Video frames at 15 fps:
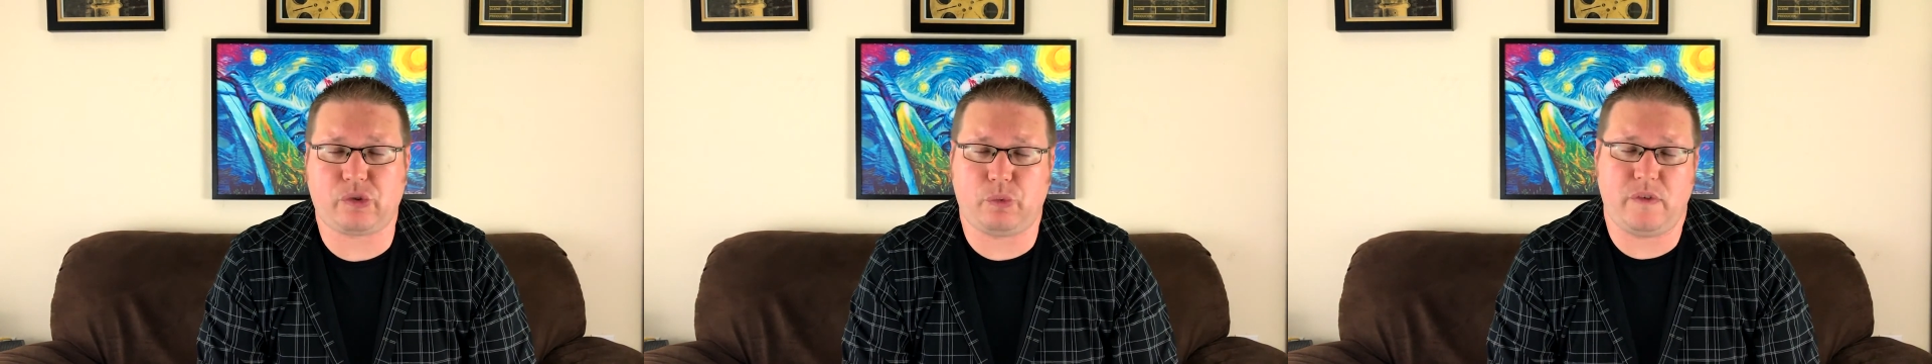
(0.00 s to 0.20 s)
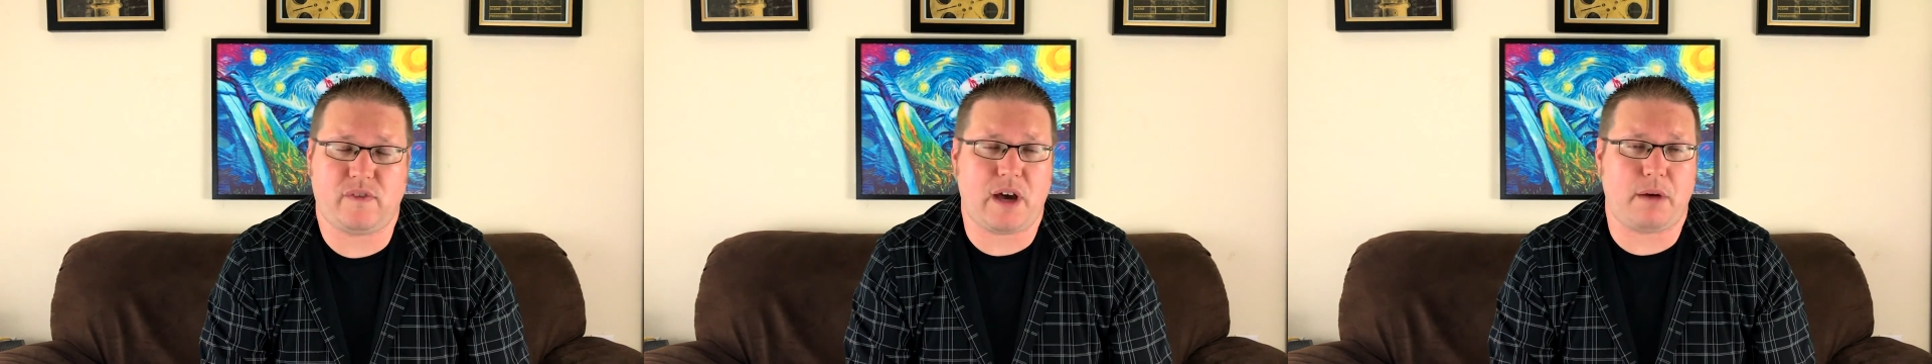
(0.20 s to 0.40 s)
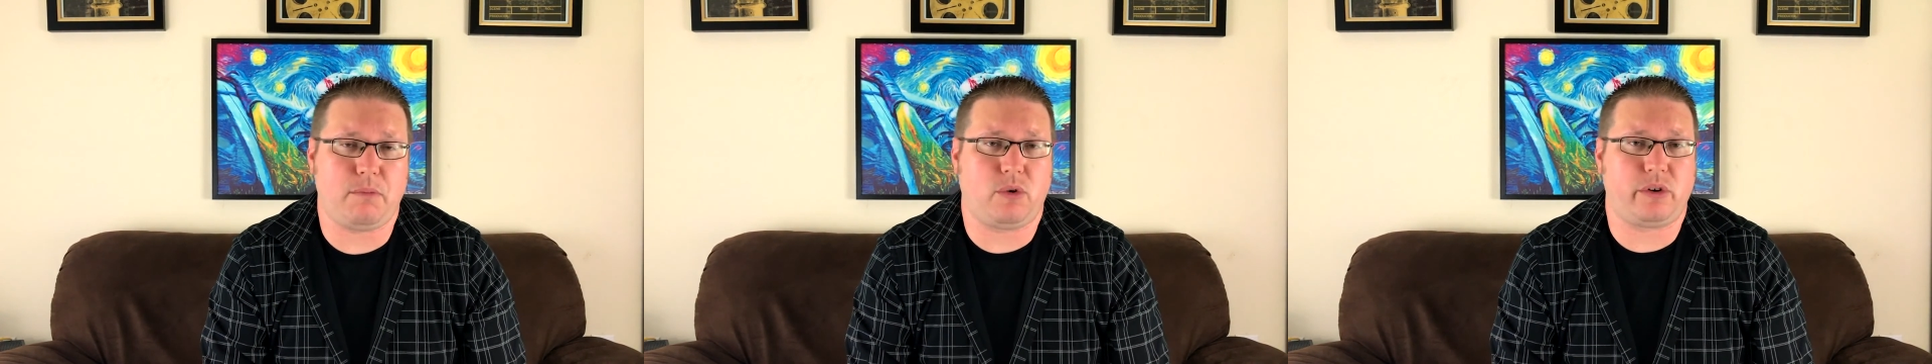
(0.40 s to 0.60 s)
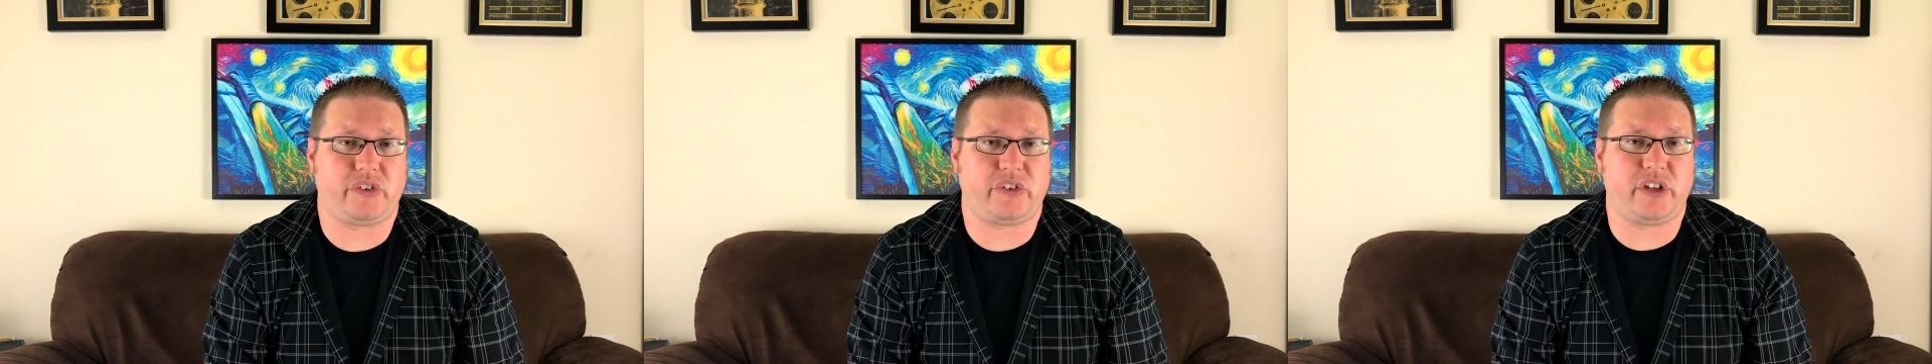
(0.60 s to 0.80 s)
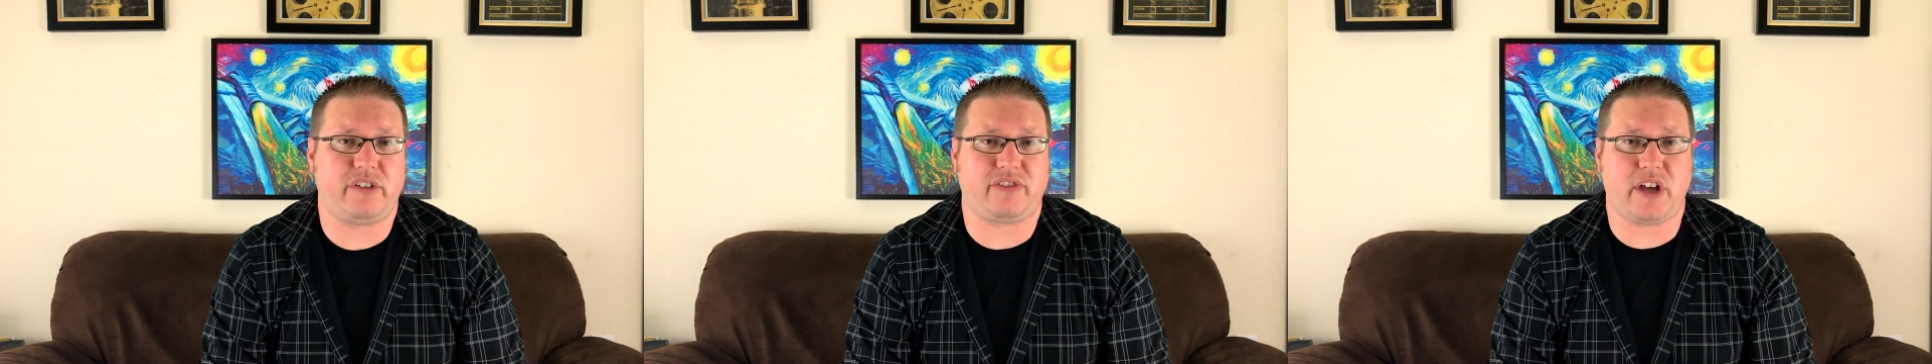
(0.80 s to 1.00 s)
We've got more
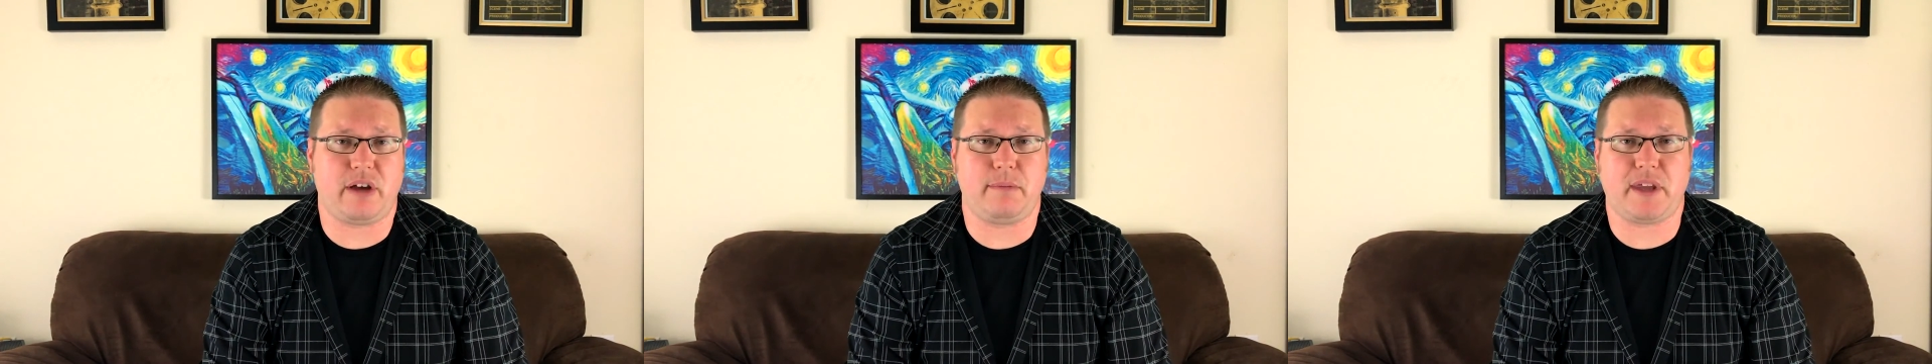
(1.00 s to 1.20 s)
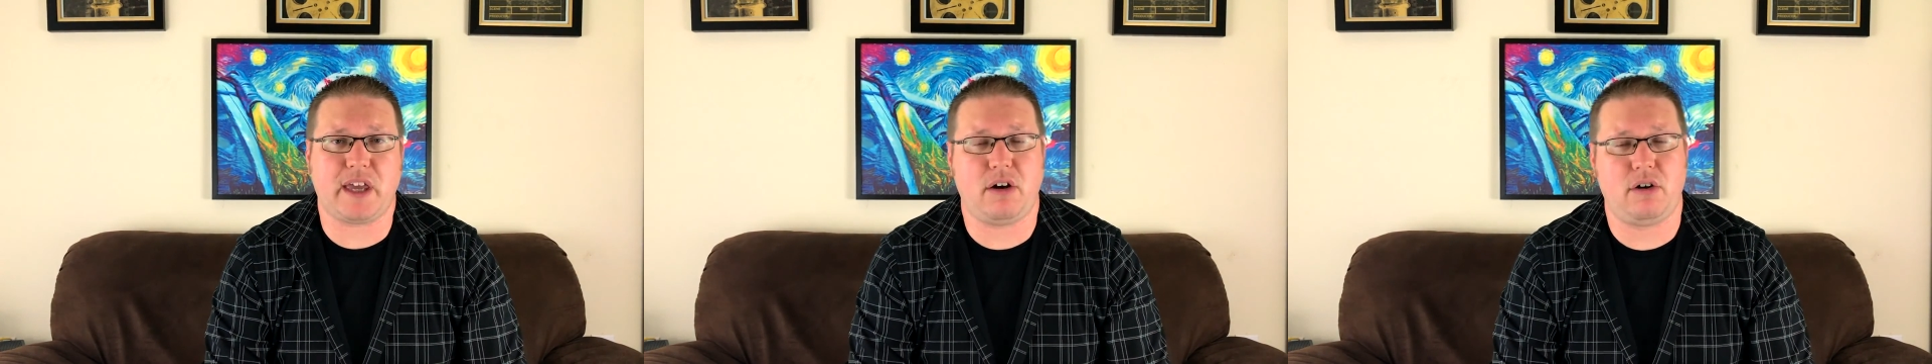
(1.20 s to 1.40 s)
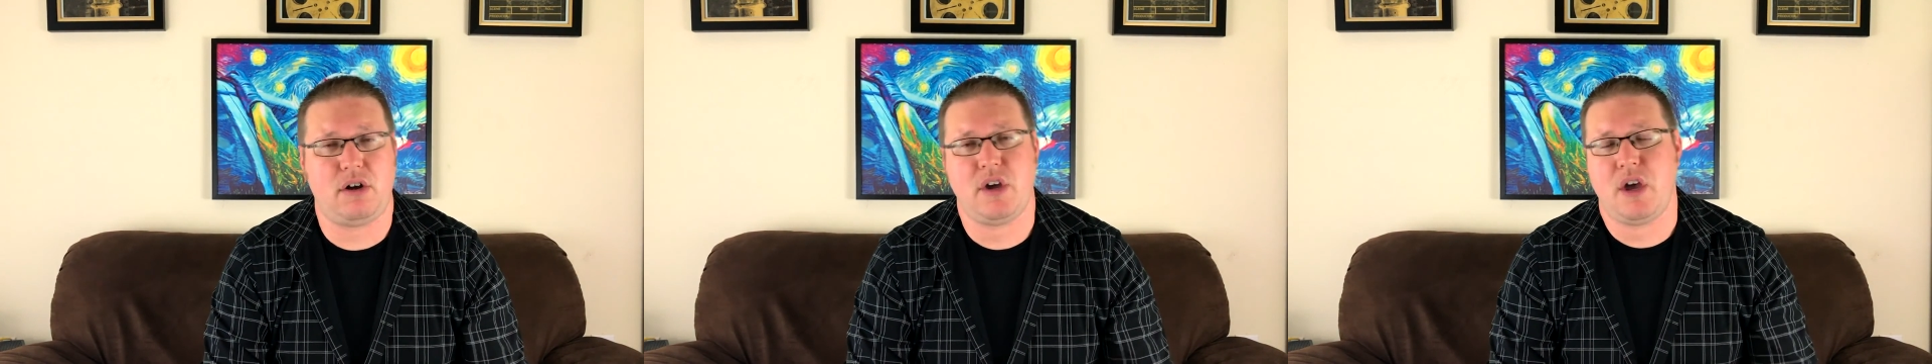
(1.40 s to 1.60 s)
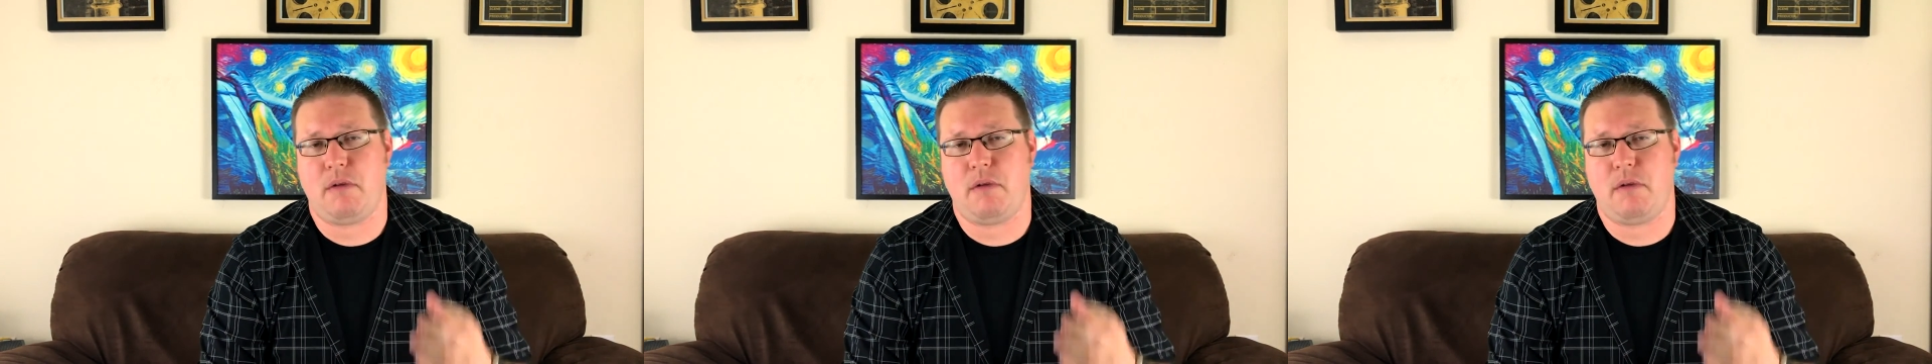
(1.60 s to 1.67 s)
stuff coming out,